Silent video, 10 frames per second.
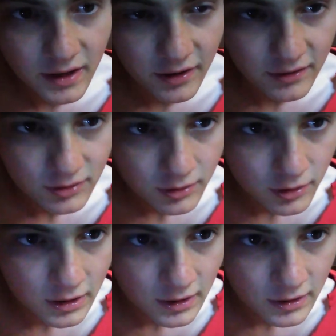There it is.
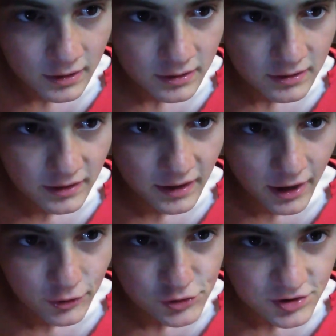
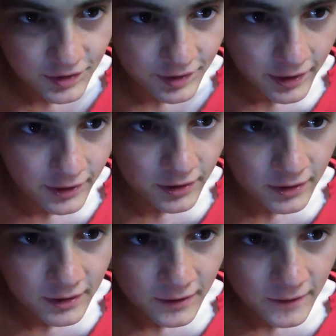See how it's just his
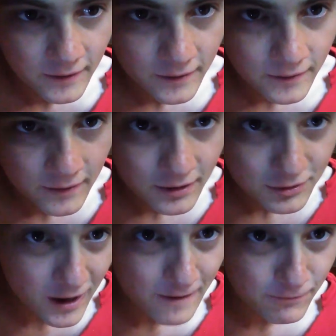hair?
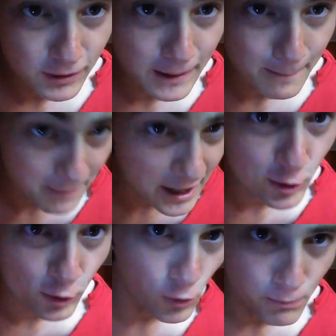It's not a freaking
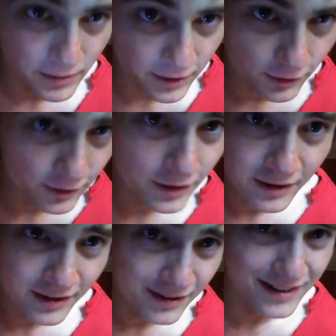micro beard.